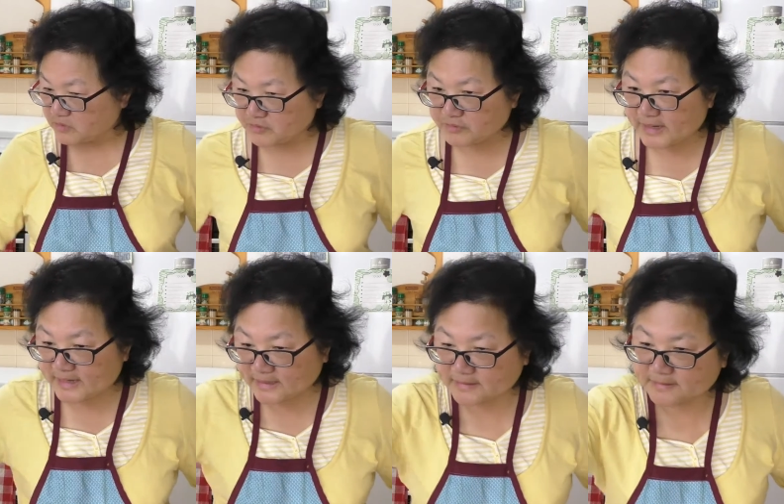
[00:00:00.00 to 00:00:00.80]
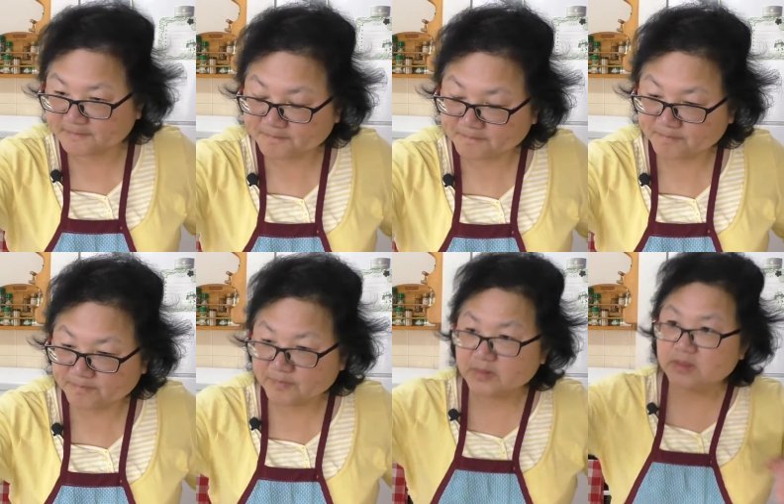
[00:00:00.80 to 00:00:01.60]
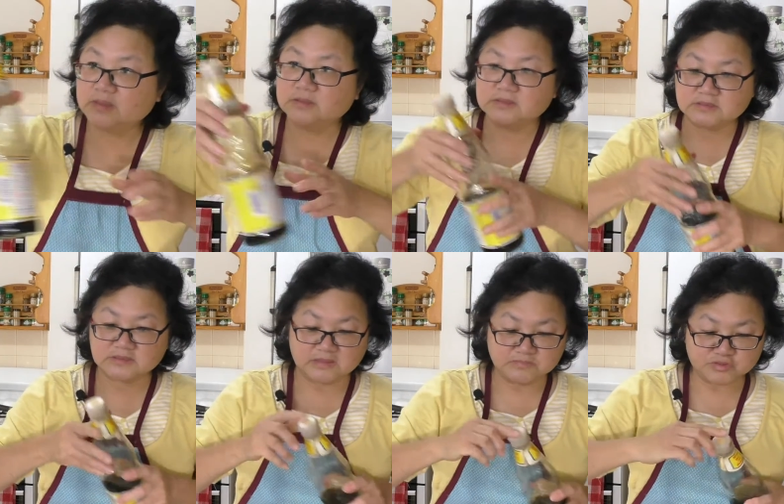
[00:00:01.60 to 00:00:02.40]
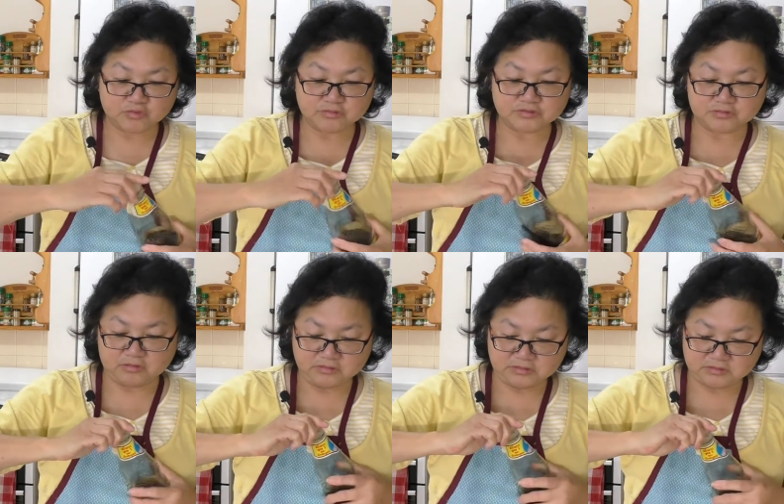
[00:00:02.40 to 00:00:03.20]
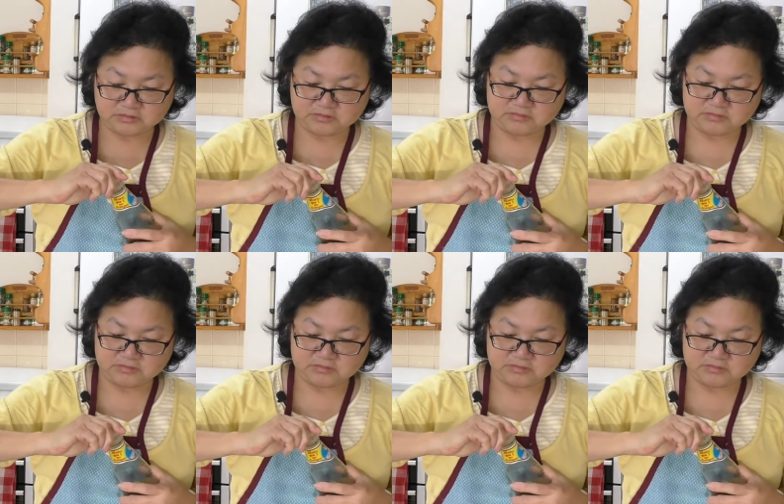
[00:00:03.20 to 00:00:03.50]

going to add some soy sauce,